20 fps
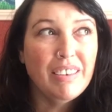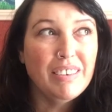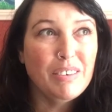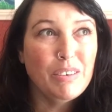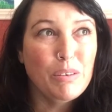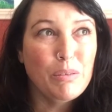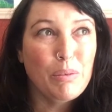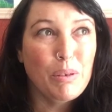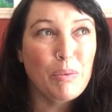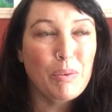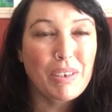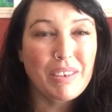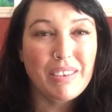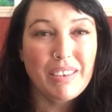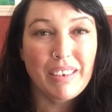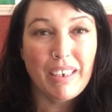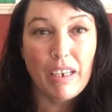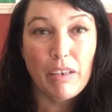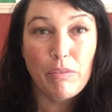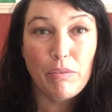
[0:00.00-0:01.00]
to be once
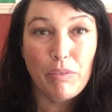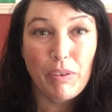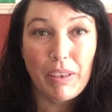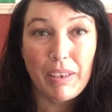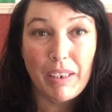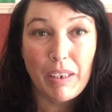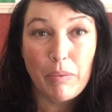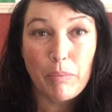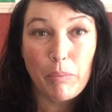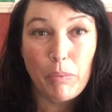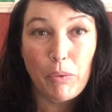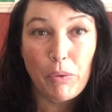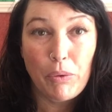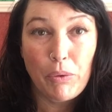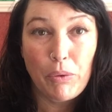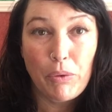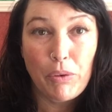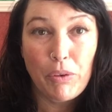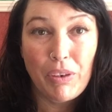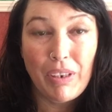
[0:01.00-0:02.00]
again feeling
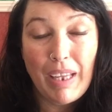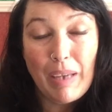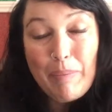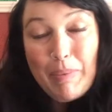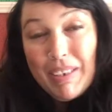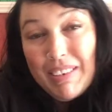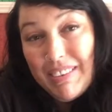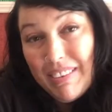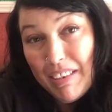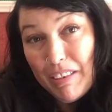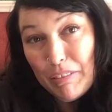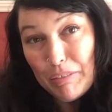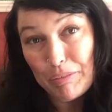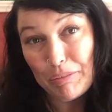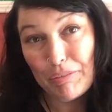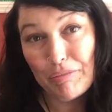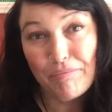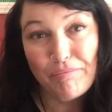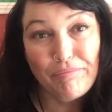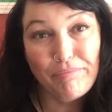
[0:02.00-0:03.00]
more like
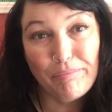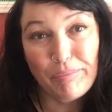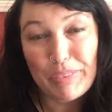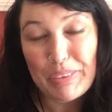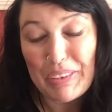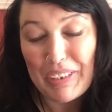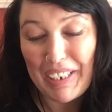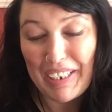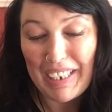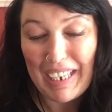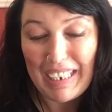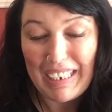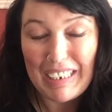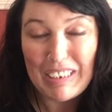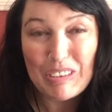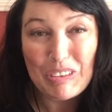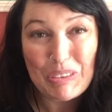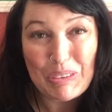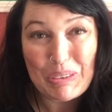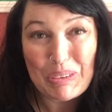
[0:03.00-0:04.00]
myself, more like I
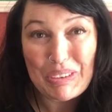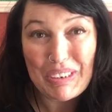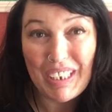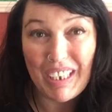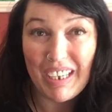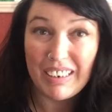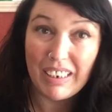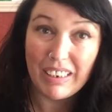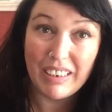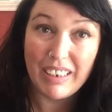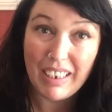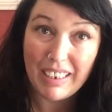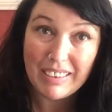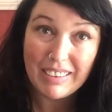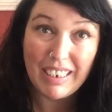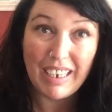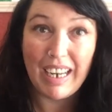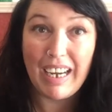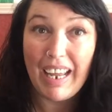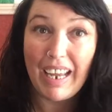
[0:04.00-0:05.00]
can do the kind of things
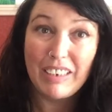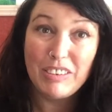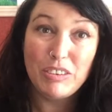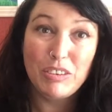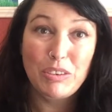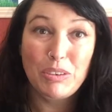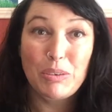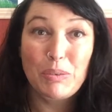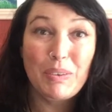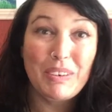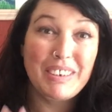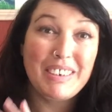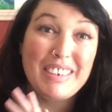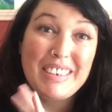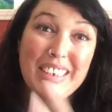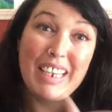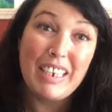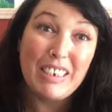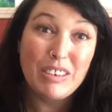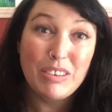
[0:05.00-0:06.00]
that I like to do, which
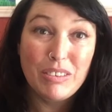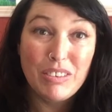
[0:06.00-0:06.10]
is like